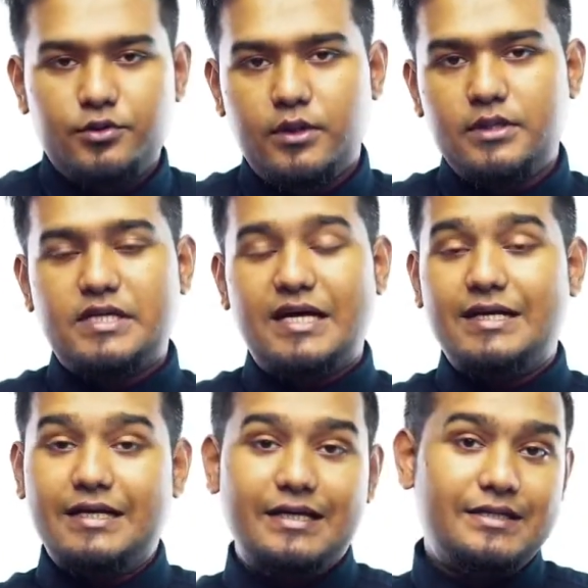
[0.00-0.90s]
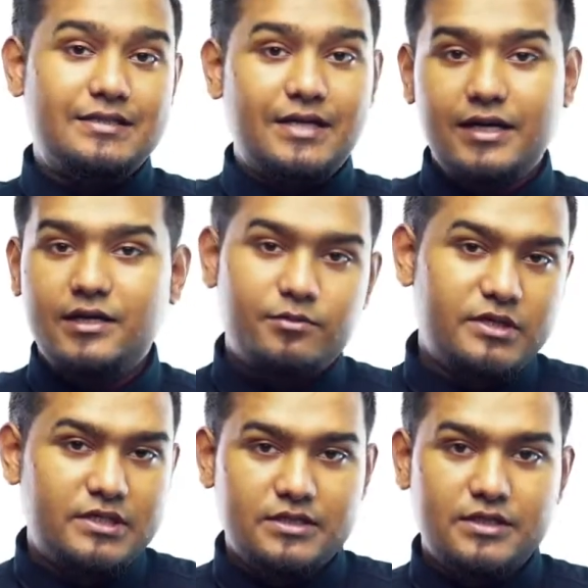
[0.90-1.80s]
understand is starting a
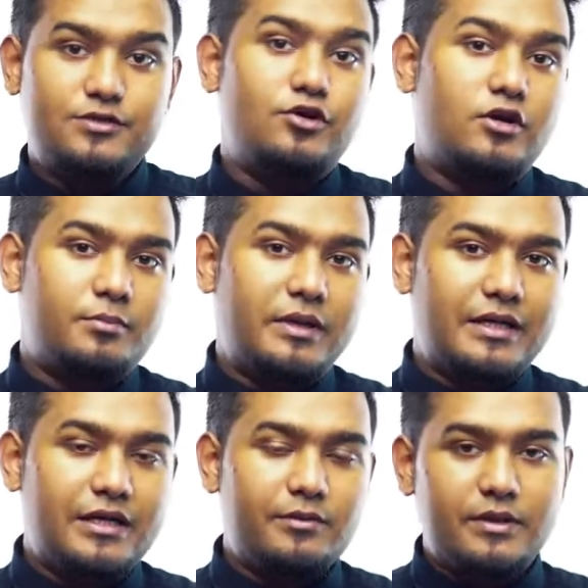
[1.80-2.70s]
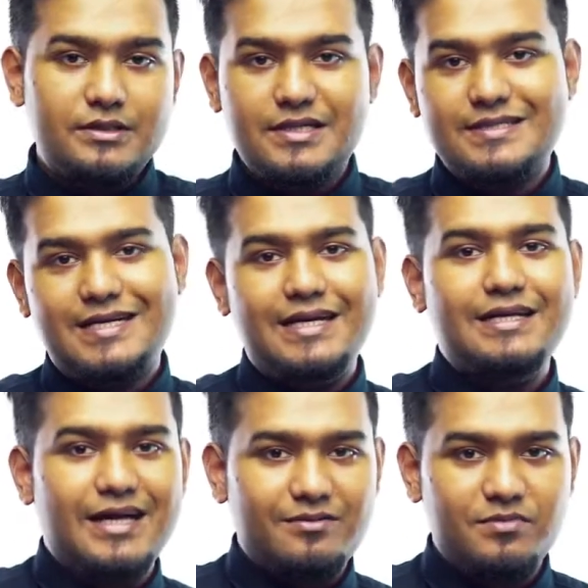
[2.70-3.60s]
business is not a big deal, but sustaining
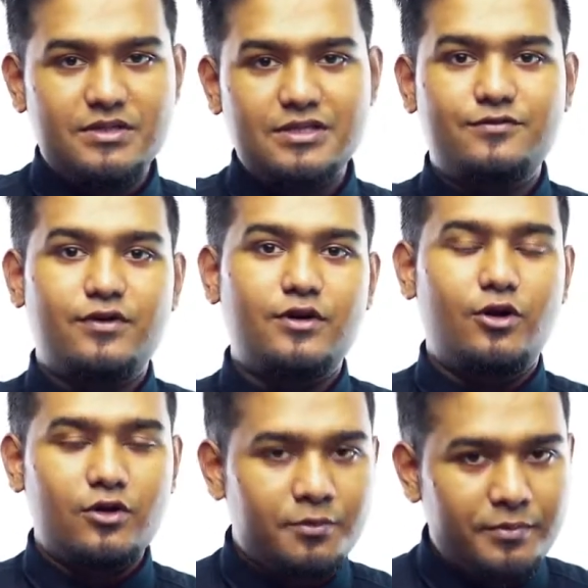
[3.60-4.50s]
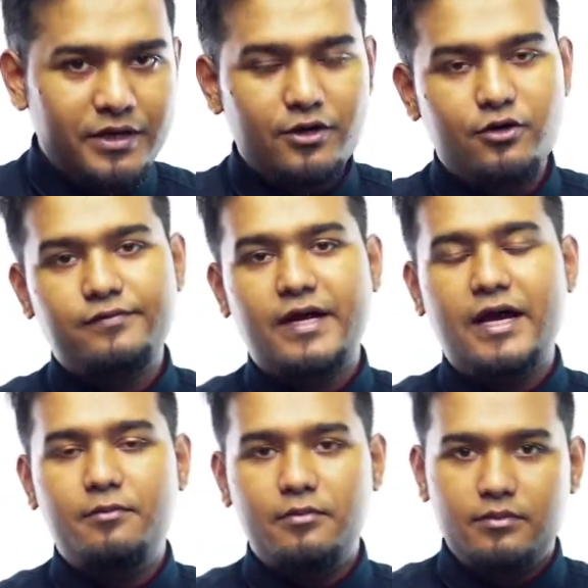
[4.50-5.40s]
that business for a longer period of
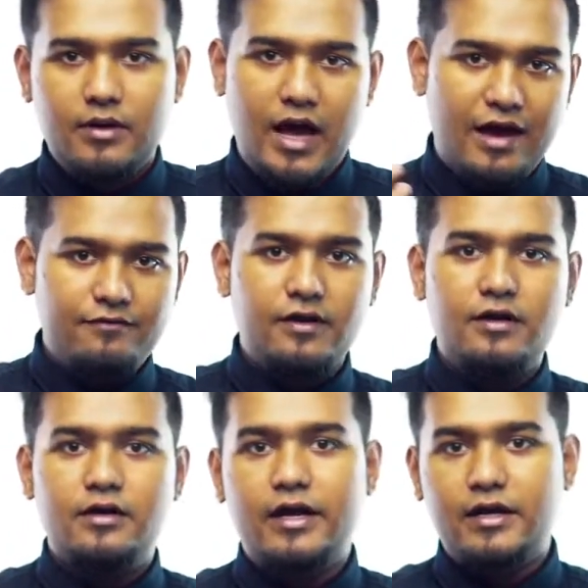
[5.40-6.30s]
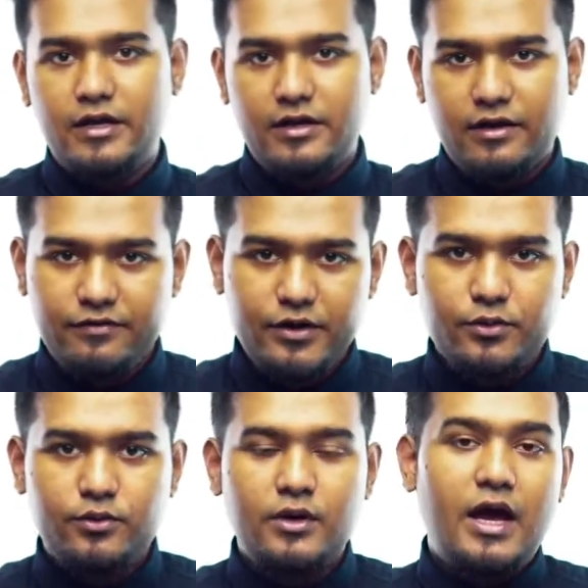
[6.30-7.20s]
time, having a recurring
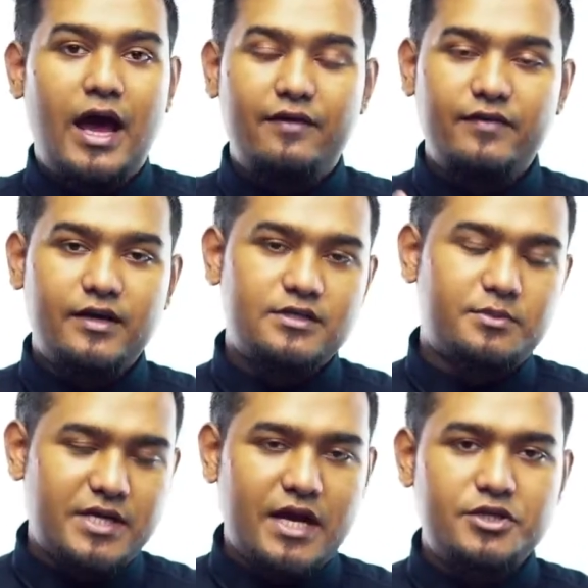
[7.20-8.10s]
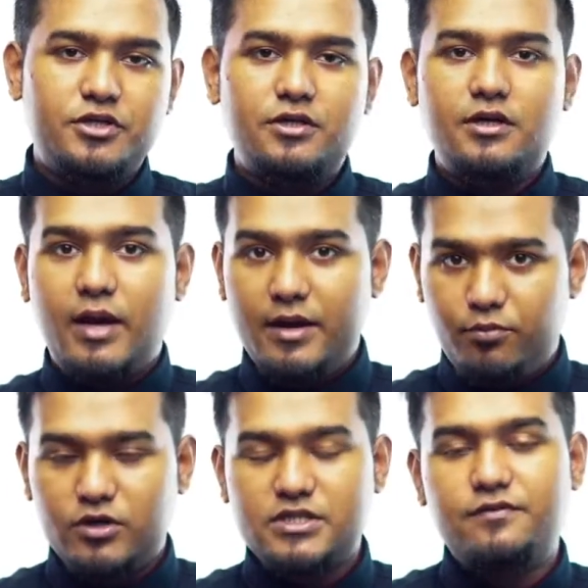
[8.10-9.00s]
revenue, having a substantial and
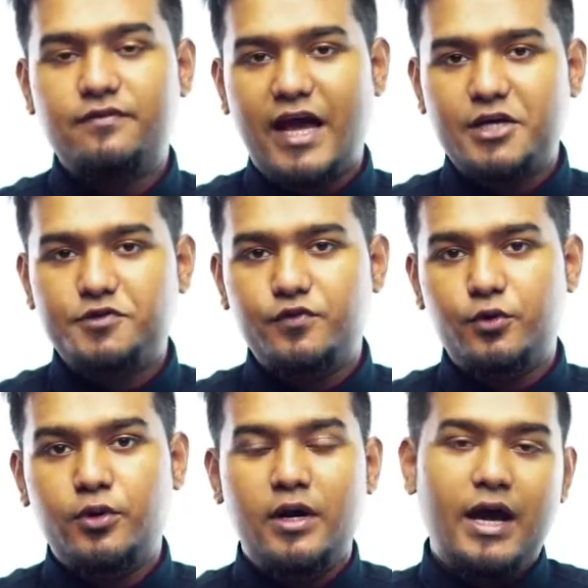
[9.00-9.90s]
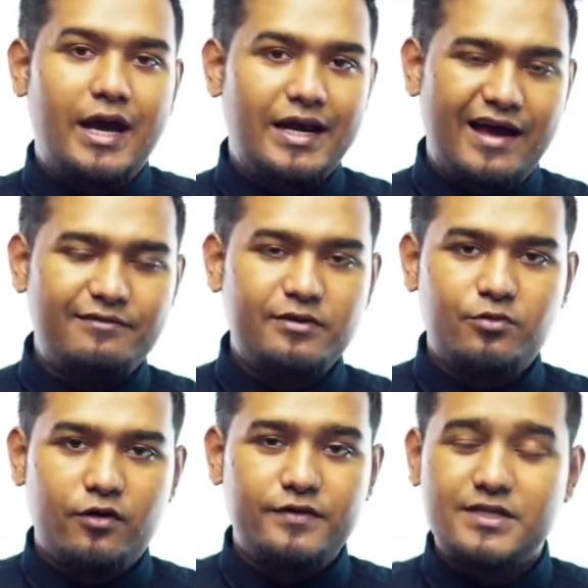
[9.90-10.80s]
positive cash flow, and having
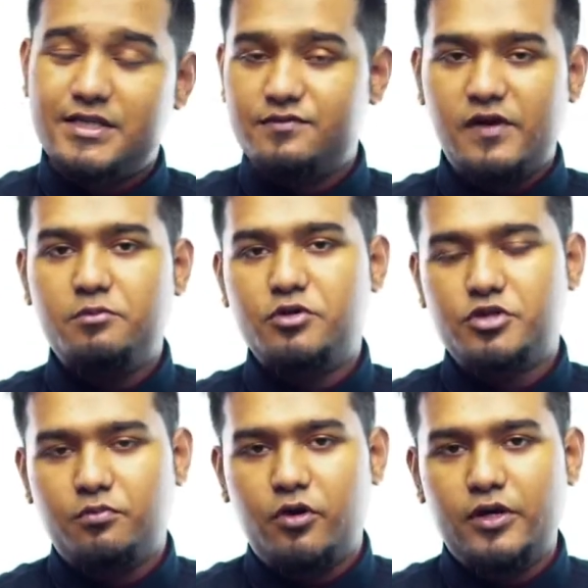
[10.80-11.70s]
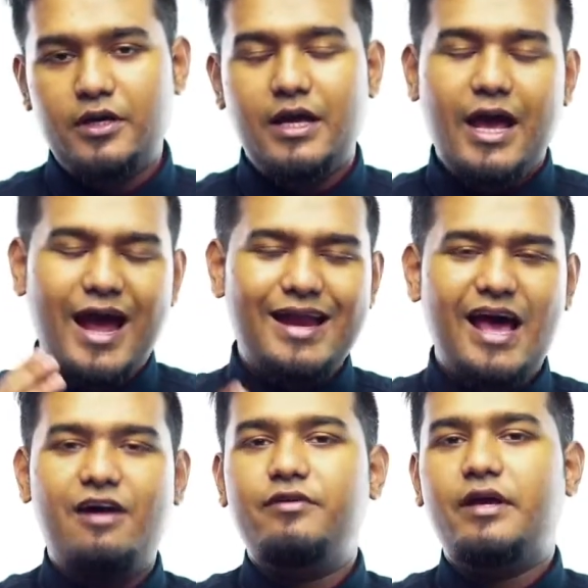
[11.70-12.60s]
profits is very much important, and
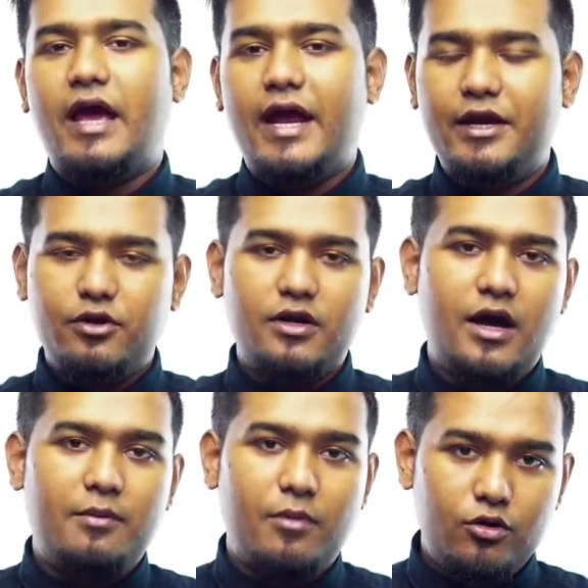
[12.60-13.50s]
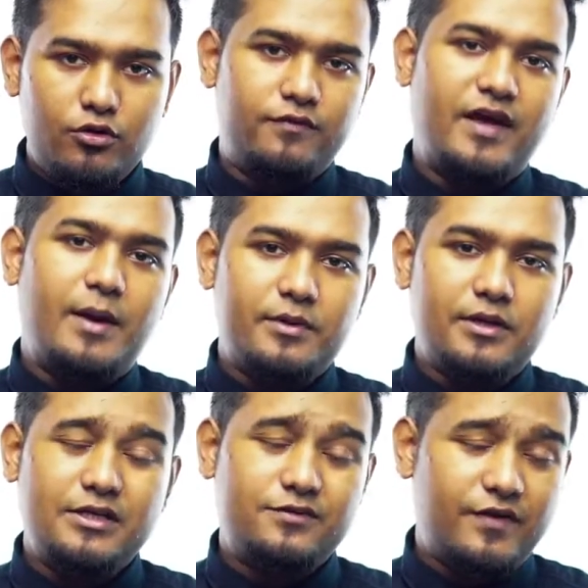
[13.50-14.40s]
having adequate amount of capital
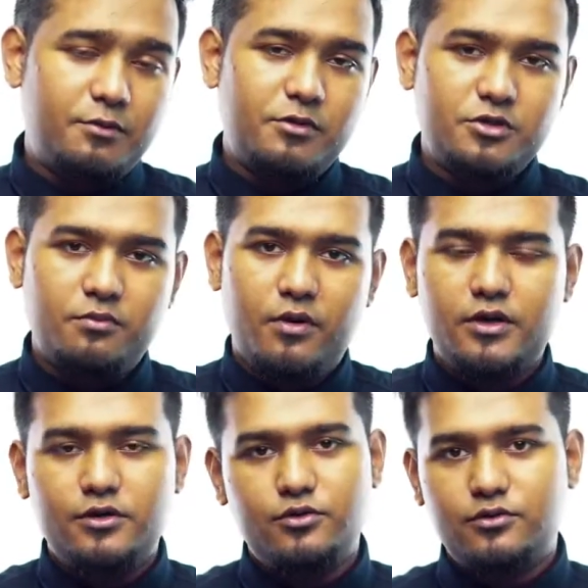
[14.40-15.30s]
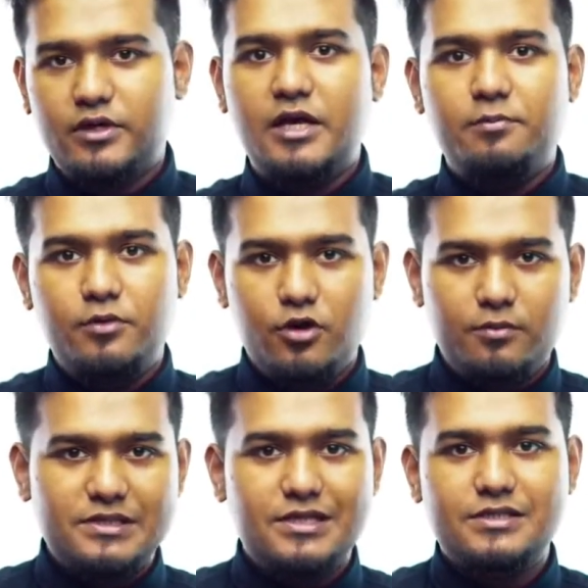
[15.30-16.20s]
is very much important to keep your
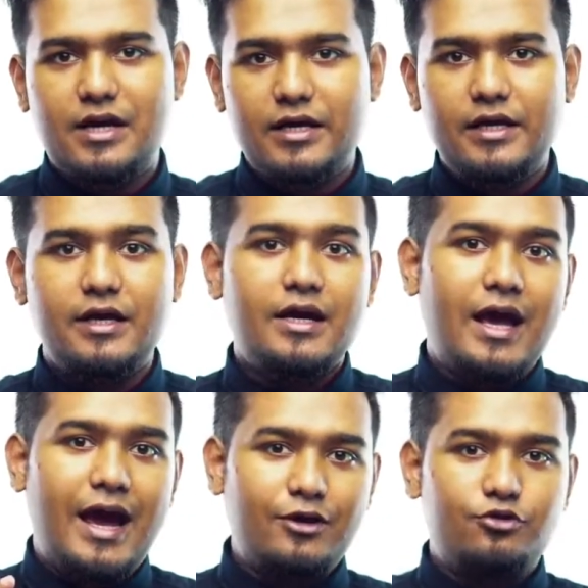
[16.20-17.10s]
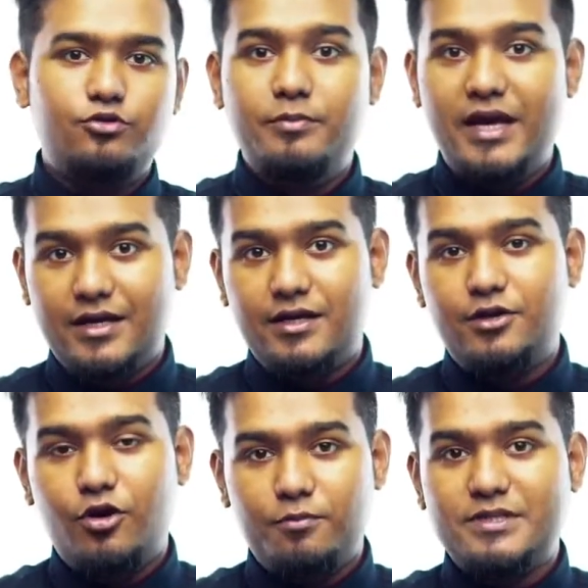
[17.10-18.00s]
business running and to make your
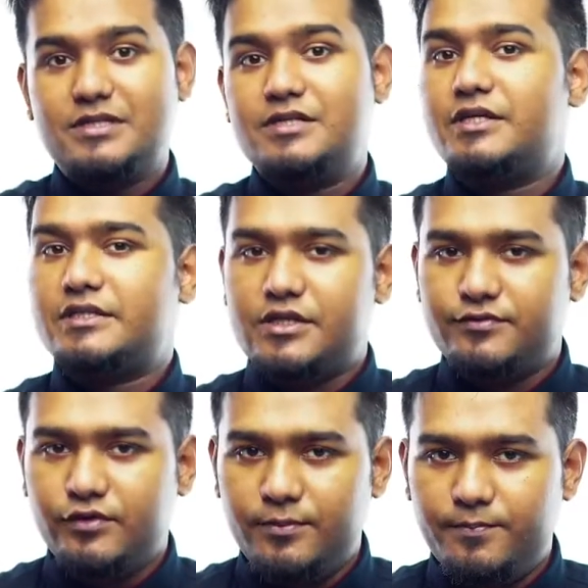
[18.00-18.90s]
business successful.